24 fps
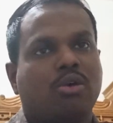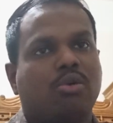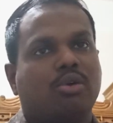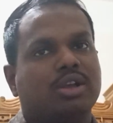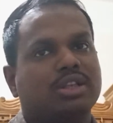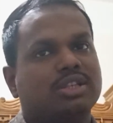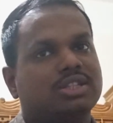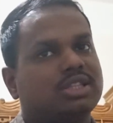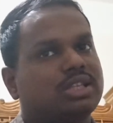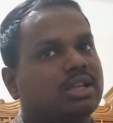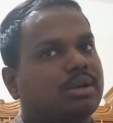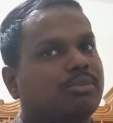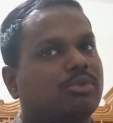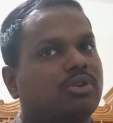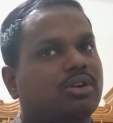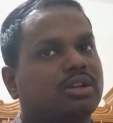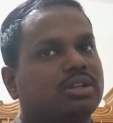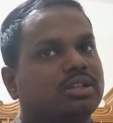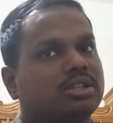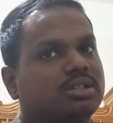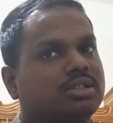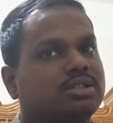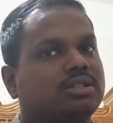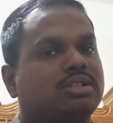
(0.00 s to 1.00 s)
When
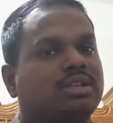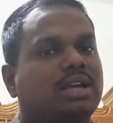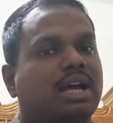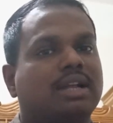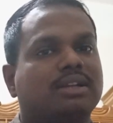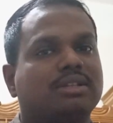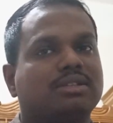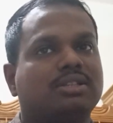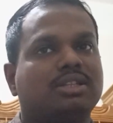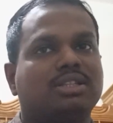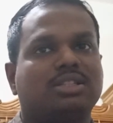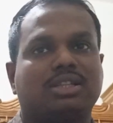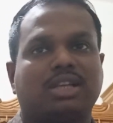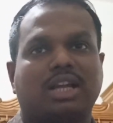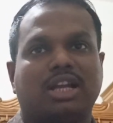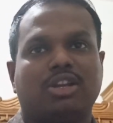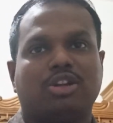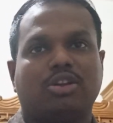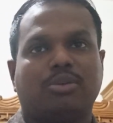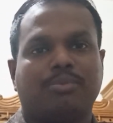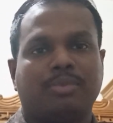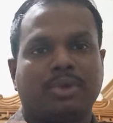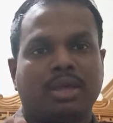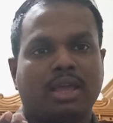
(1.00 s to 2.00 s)
someone searches this
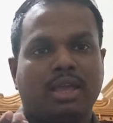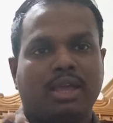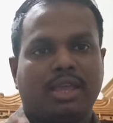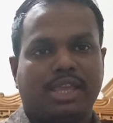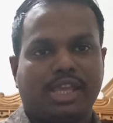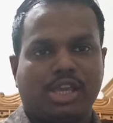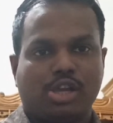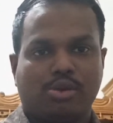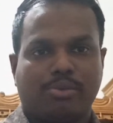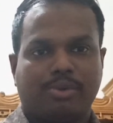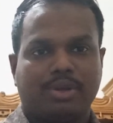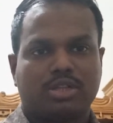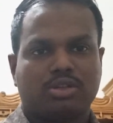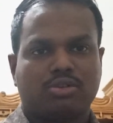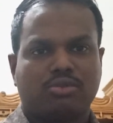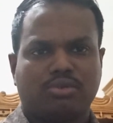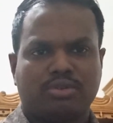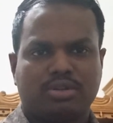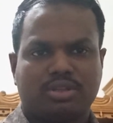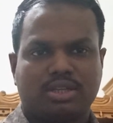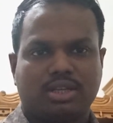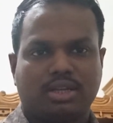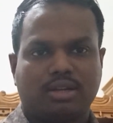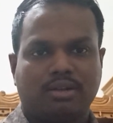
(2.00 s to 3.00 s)
kind of EO-based
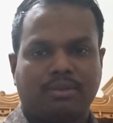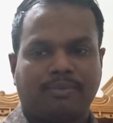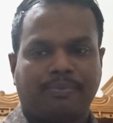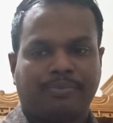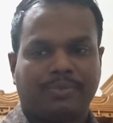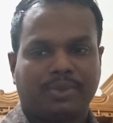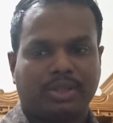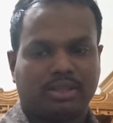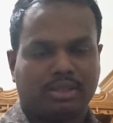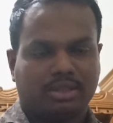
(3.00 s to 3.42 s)
question,